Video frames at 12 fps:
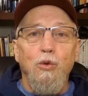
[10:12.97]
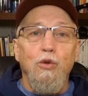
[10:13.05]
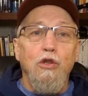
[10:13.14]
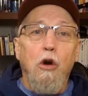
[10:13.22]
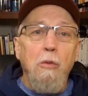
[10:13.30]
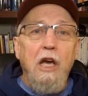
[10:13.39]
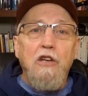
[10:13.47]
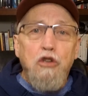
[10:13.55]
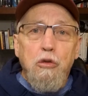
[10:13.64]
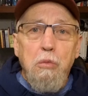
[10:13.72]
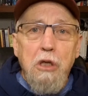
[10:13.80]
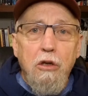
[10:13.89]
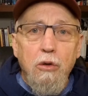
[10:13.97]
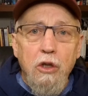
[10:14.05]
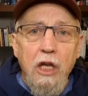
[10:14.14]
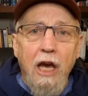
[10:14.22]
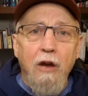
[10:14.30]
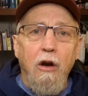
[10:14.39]
told me I shouldn't be doing
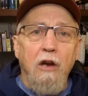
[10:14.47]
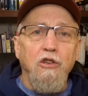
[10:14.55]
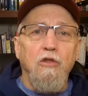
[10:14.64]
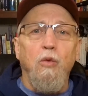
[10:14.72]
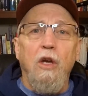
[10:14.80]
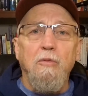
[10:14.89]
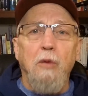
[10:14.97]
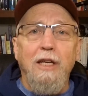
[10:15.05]
that or I shouldn't waste my